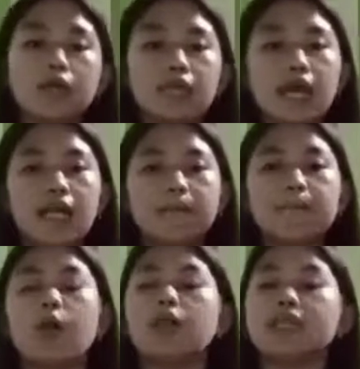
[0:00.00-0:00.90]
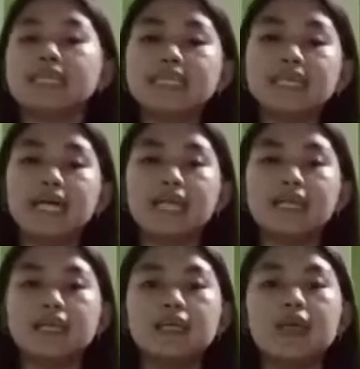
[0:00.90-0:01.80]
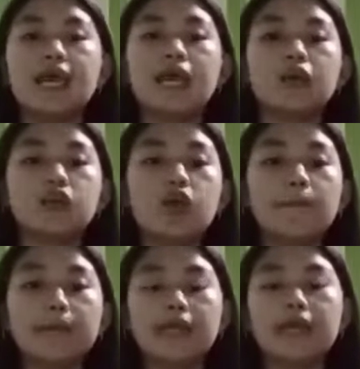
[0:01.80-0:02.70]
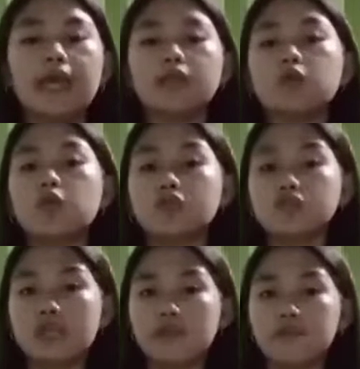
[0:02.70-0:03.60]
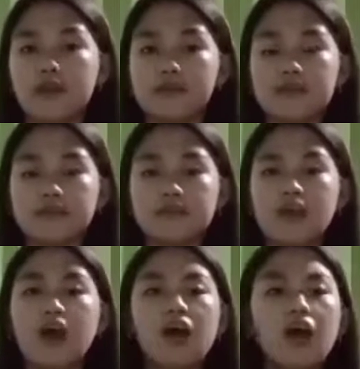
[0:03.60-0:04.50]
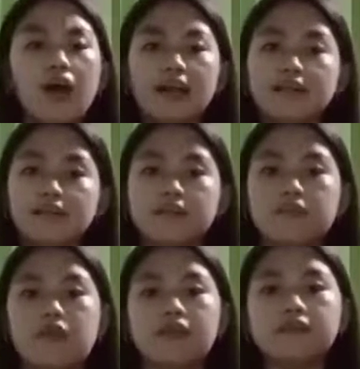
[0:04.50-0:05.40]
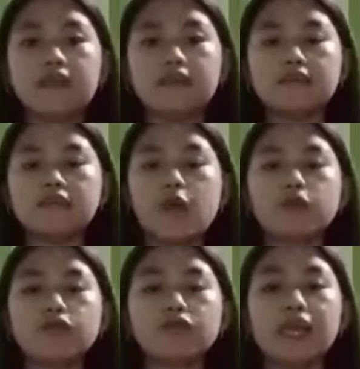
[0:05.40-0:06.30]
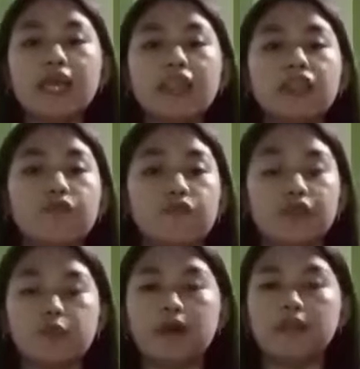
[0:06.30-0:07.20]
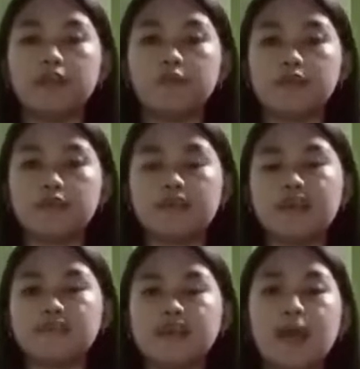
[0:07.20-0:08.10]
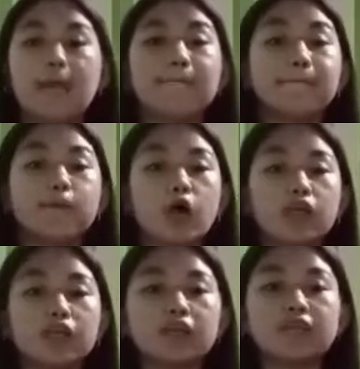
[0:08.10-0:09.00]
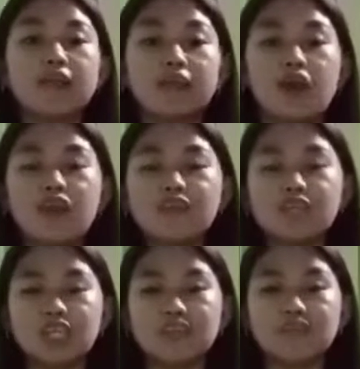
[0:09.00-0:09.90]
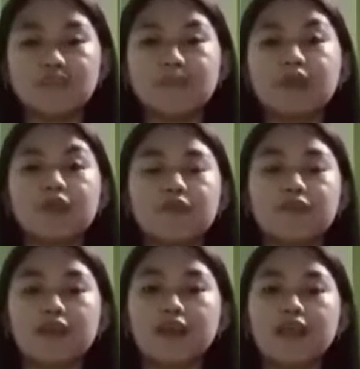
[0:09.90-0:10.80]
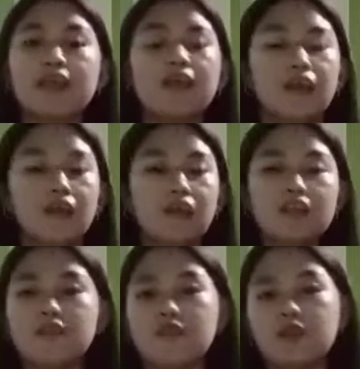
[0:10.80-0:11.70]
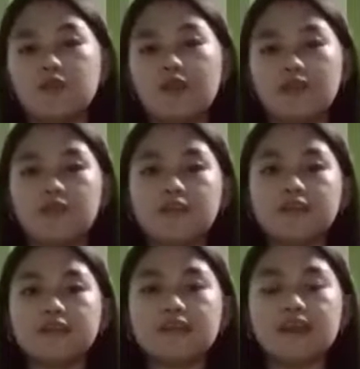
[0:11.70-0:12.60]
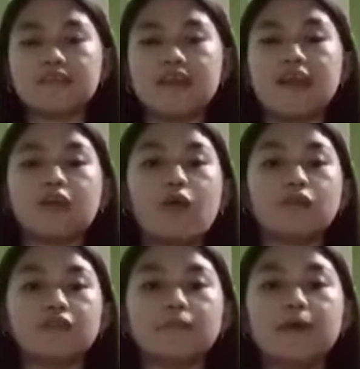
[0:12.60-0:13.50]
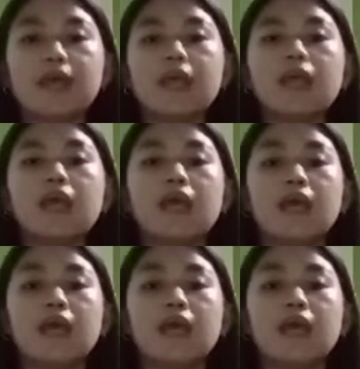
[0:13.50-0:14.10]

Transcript: moral, political, economic, and cultural forces. All these forces cause individual differences, Modern psychologists believe that individual differences are caused by